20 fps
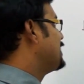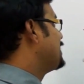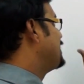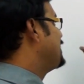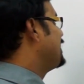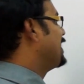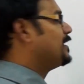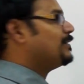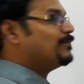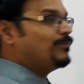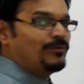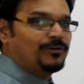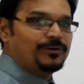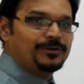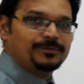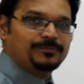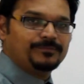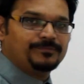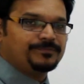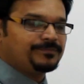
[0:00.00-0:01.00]
see on the
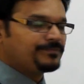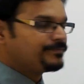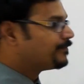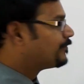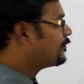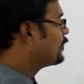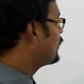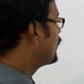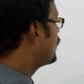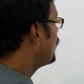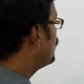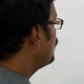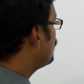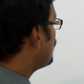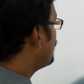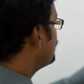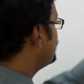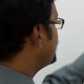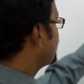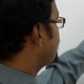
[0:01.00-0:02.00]
board two
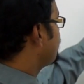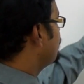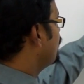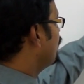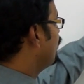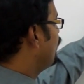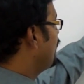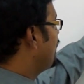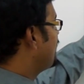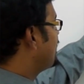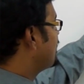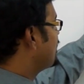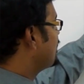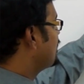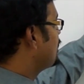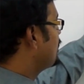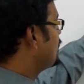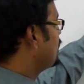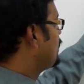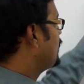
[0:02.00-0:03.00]
objects, a bullet
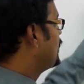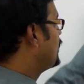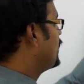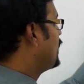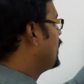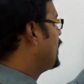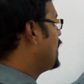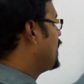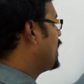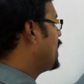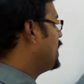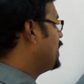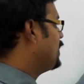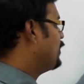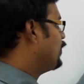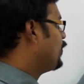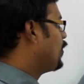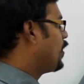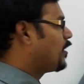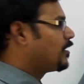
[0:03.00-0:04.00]
and a
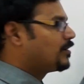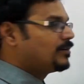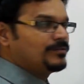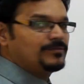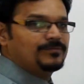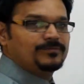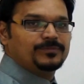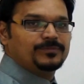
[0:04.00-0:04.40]
block.